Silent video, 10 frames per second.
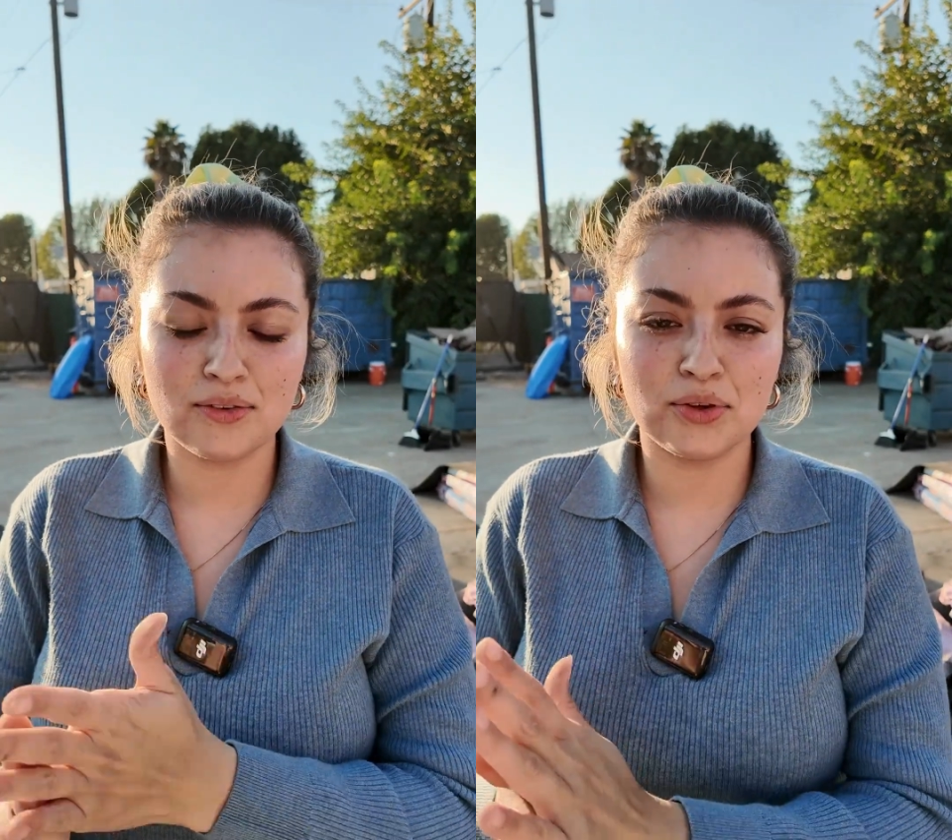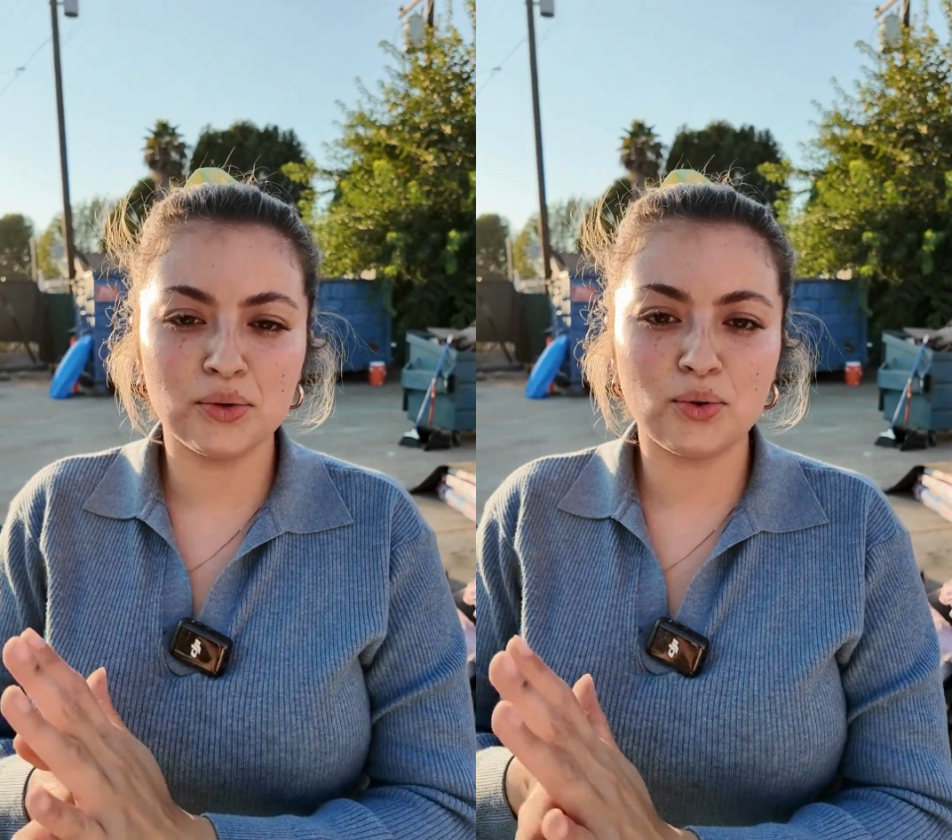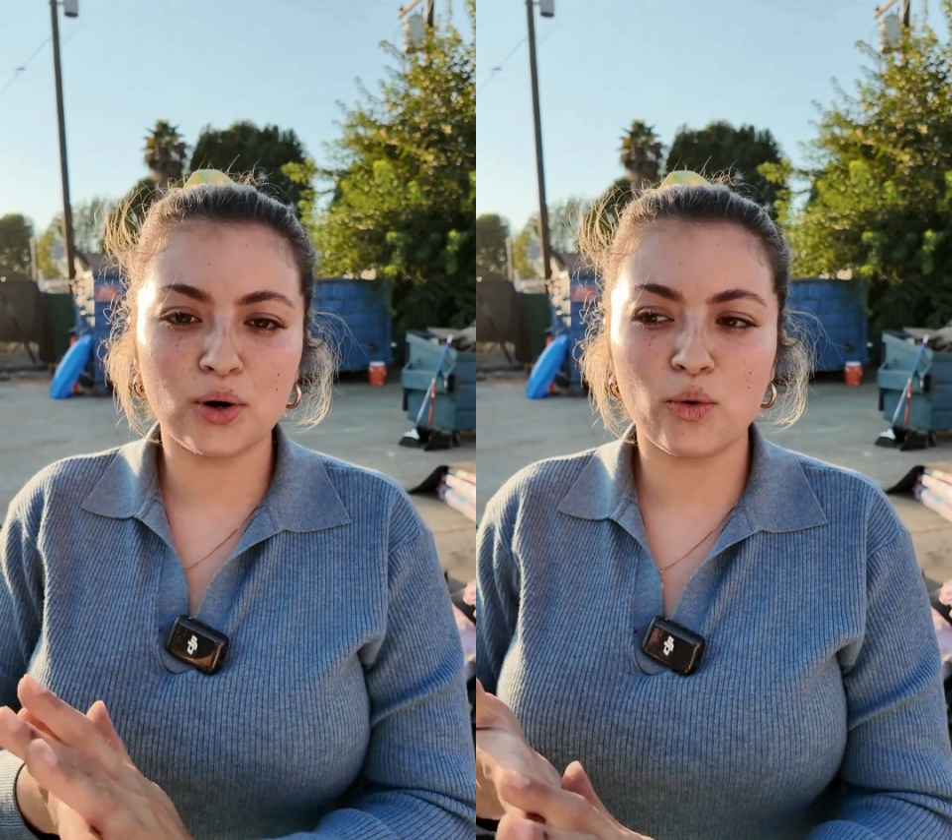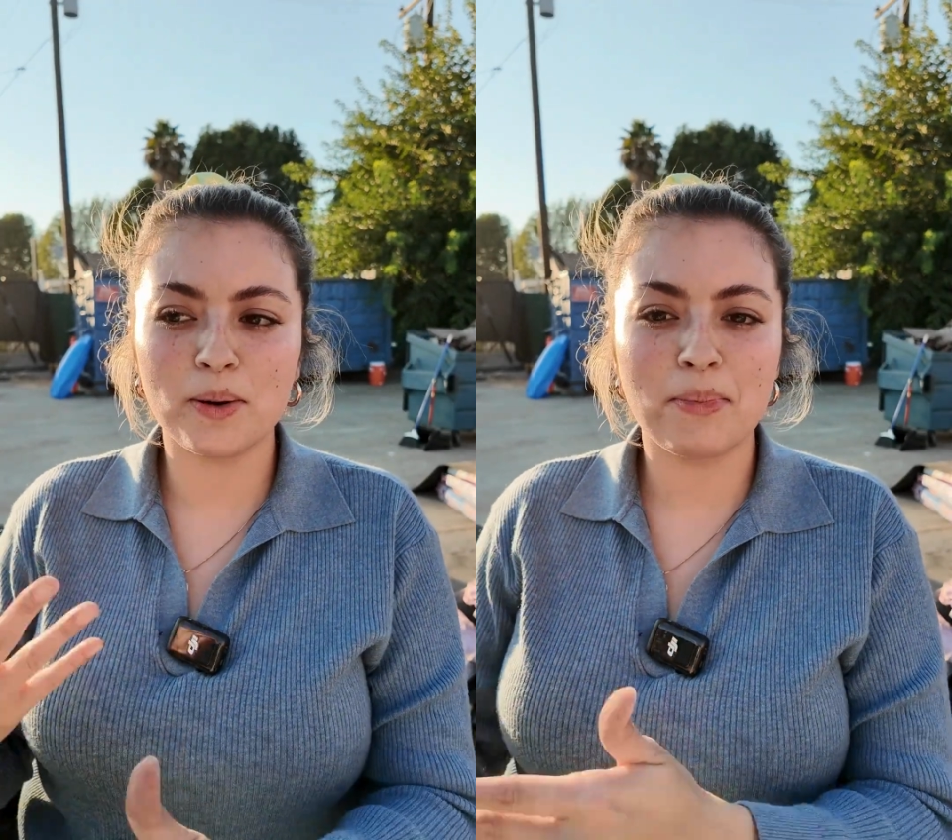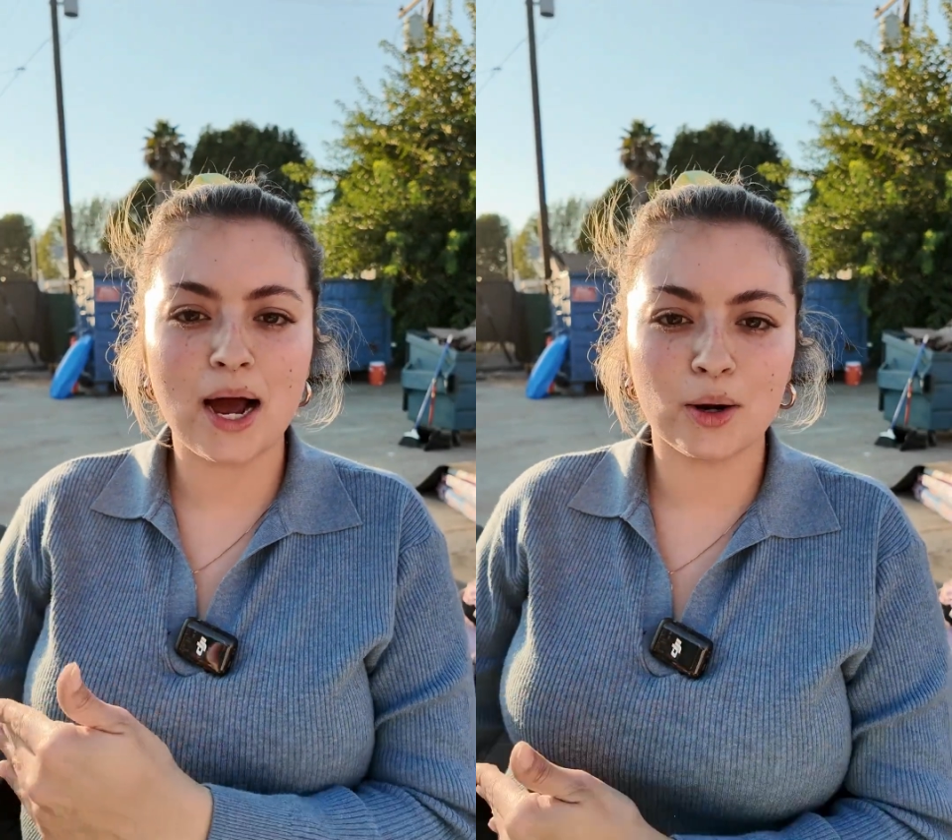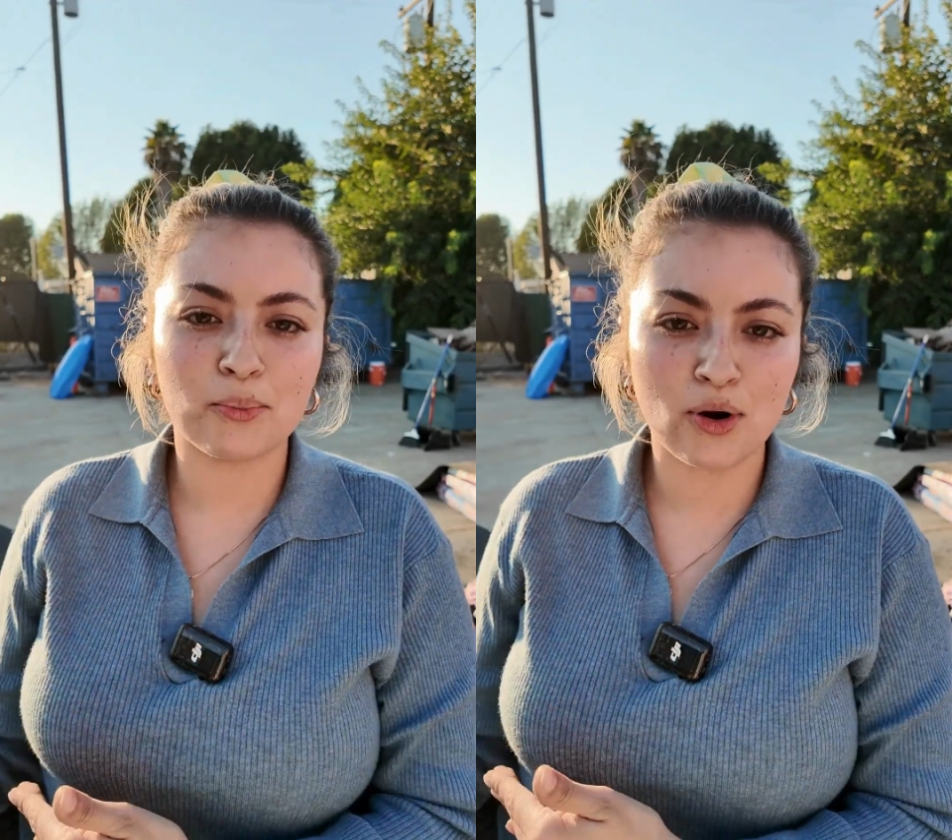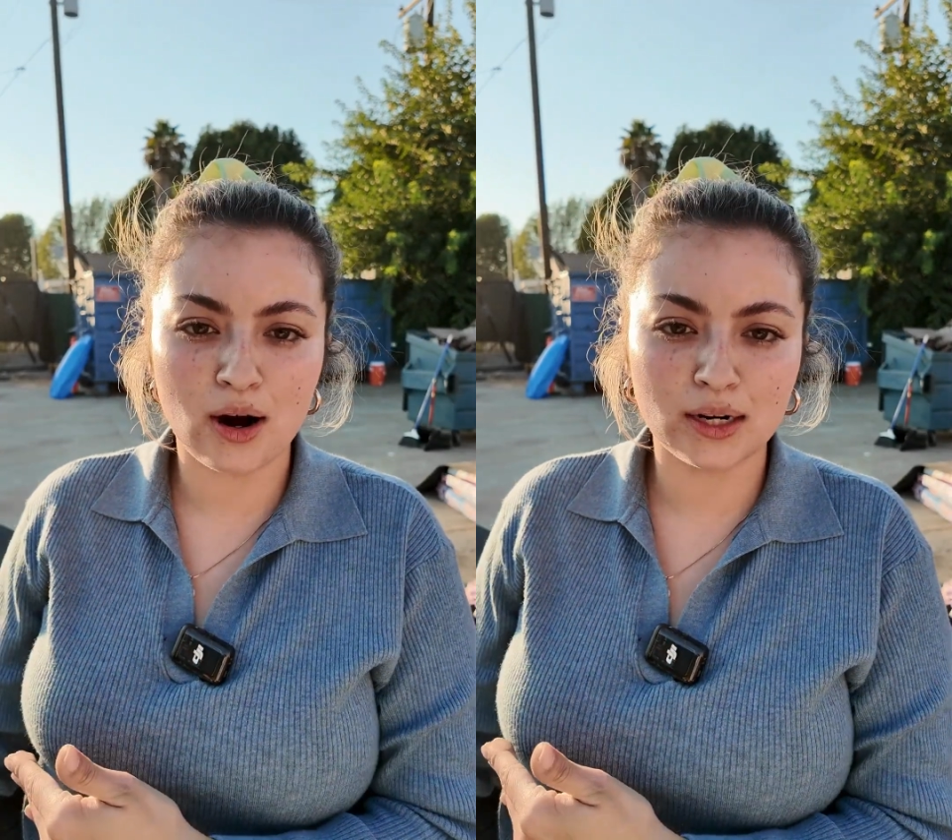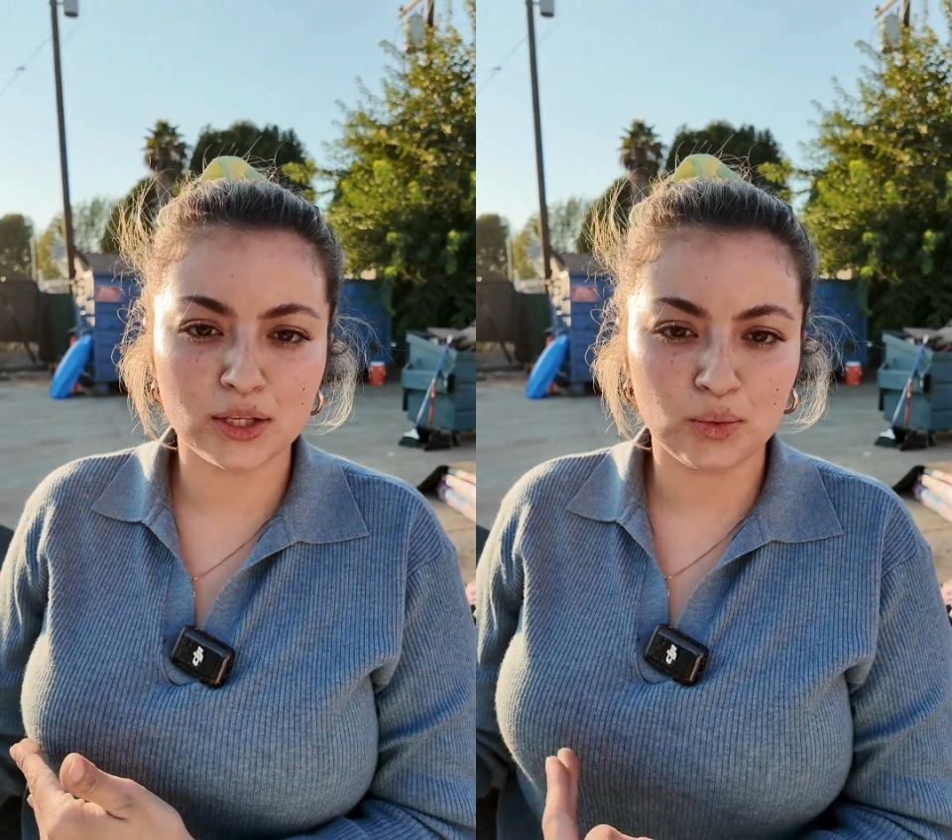If you are going to back a
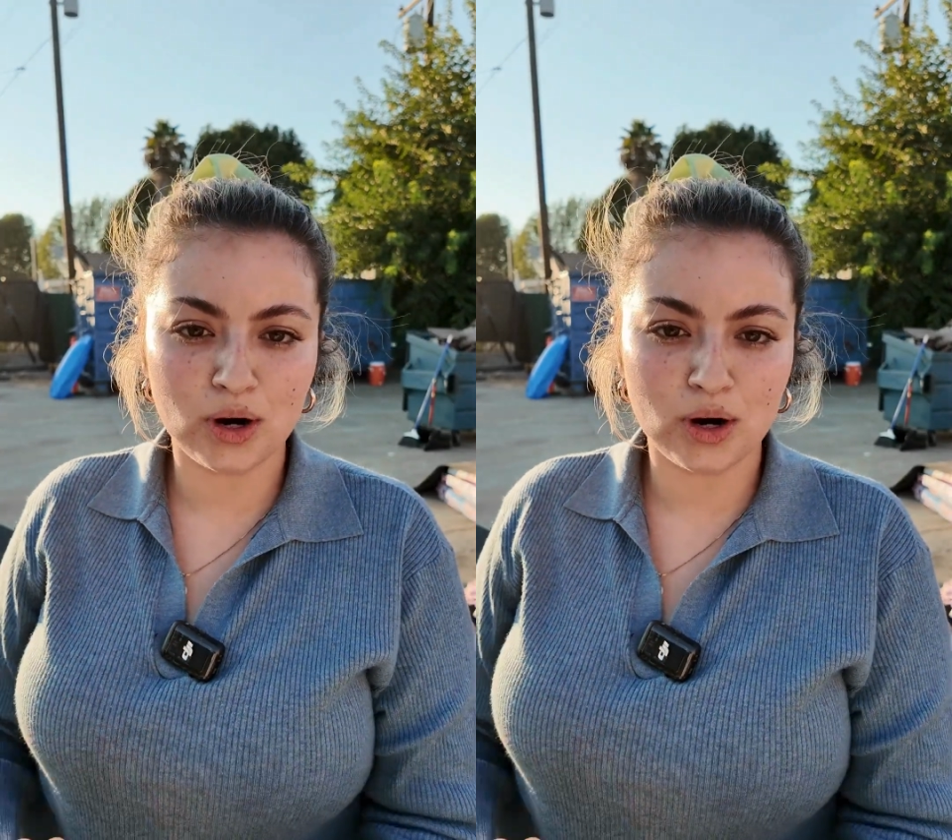product,